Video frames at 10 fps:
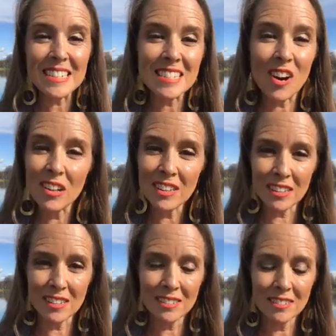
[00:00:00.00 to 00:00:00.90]

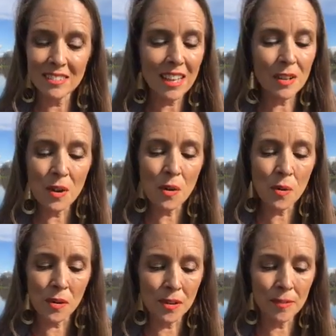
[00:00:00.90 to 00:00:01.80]
solid and
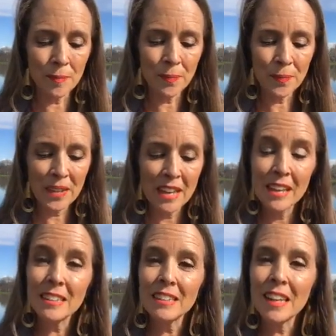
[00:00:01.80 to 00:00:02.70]
whole,
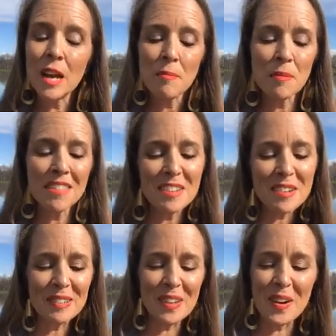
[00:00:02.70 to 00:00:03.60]
lit up with a
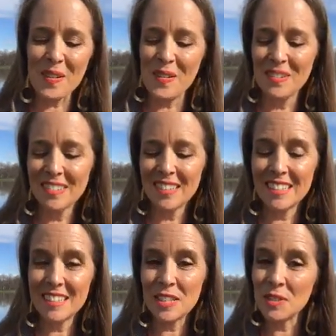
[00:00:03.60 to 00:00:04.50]
glow
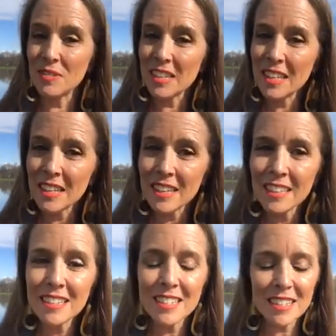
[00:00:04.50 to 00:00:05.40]
that is unique
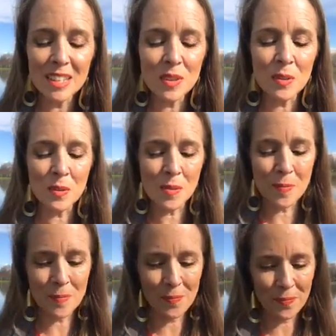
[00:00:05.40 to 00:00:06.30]
to you.
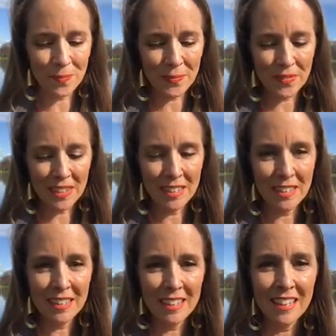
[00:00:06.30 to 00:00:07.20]

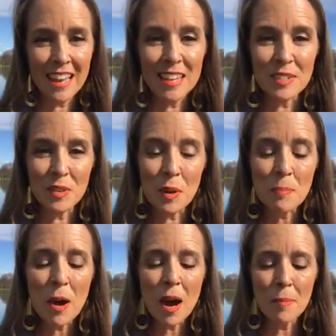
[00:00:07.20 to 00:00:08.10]
As your
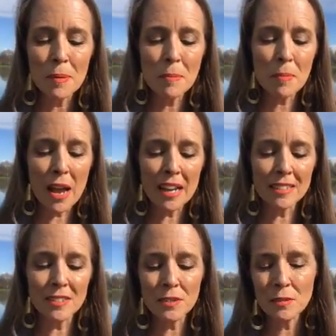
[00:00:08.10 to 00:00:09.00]
pop
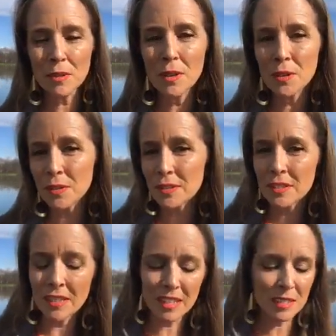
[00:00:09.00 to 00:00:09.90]
practice
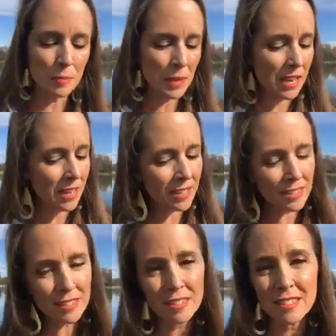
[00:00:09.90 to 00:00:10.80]
grows,
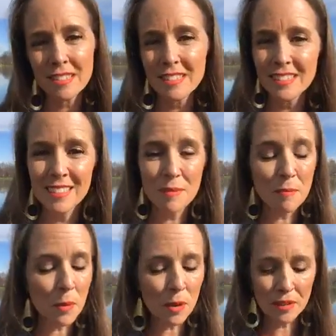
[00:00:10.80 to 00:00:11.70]
expands,
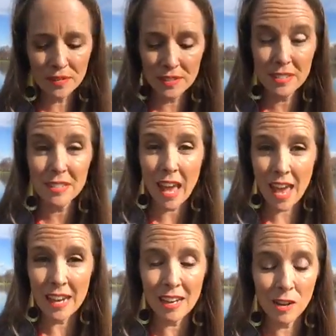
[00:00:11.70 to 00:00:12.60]
morphs,
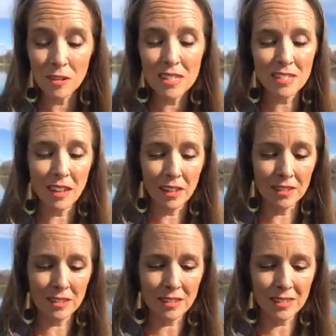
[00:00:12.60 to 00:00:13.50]
and it always
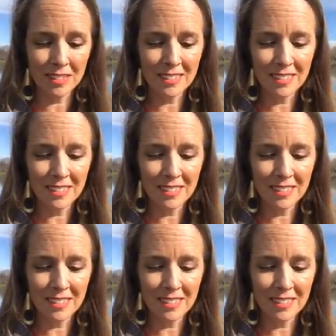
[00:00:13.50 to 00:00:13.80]
does,